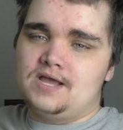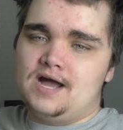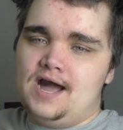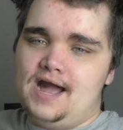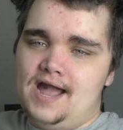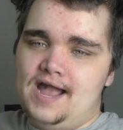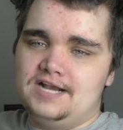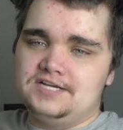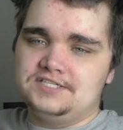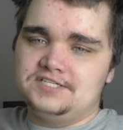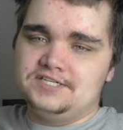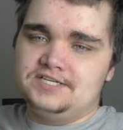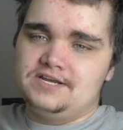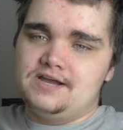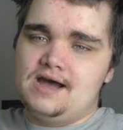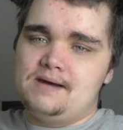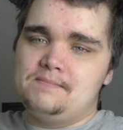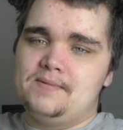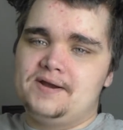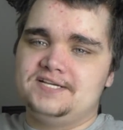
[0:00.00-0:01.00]
I actually
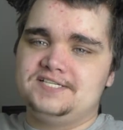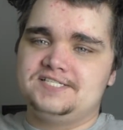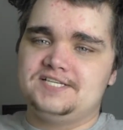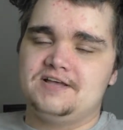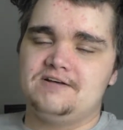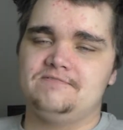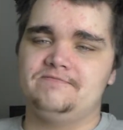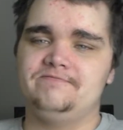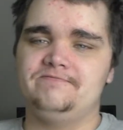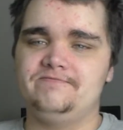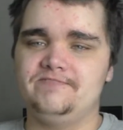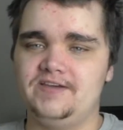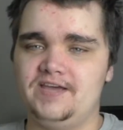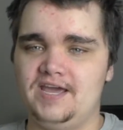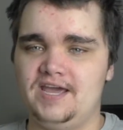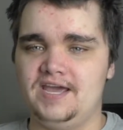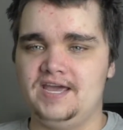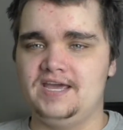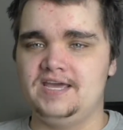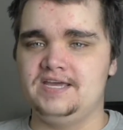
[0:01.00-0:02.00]
got myself
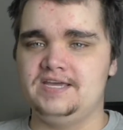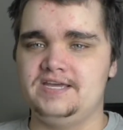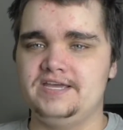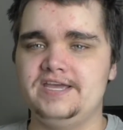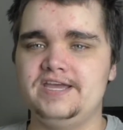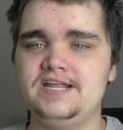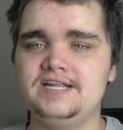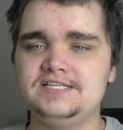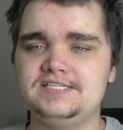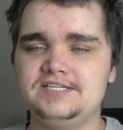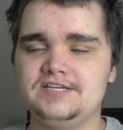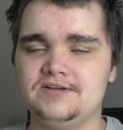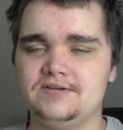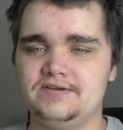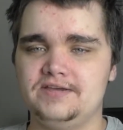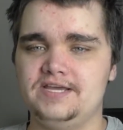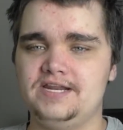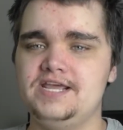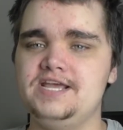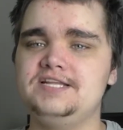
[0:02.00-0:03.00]
an
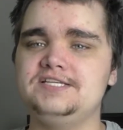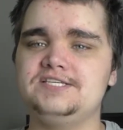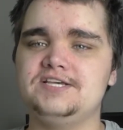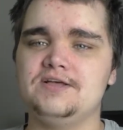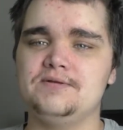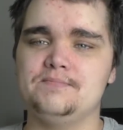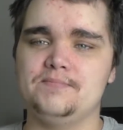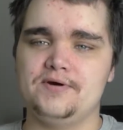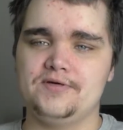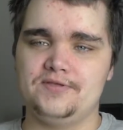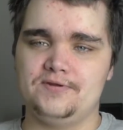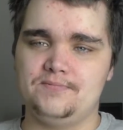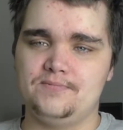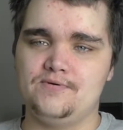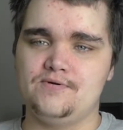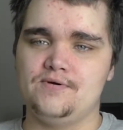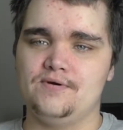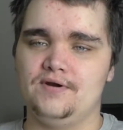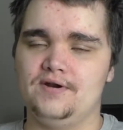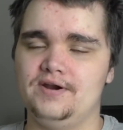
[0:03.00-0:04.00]
Intel
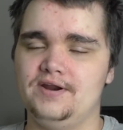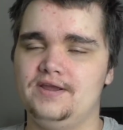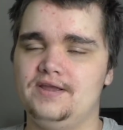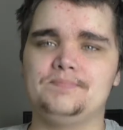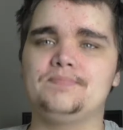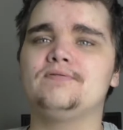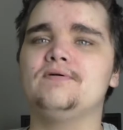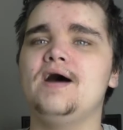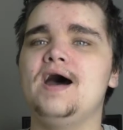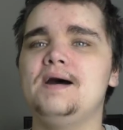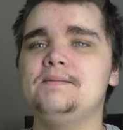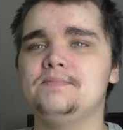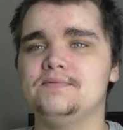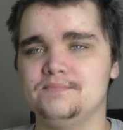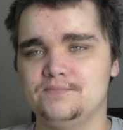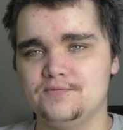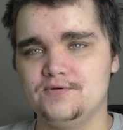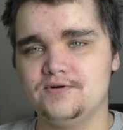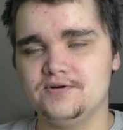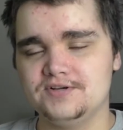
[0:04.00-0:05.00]
motherboard. The
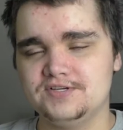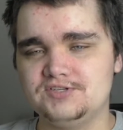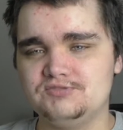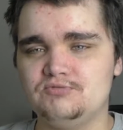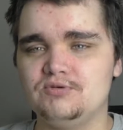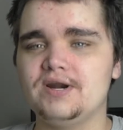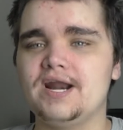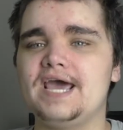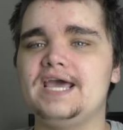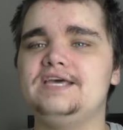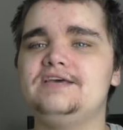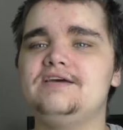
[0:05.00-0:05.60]
problem was when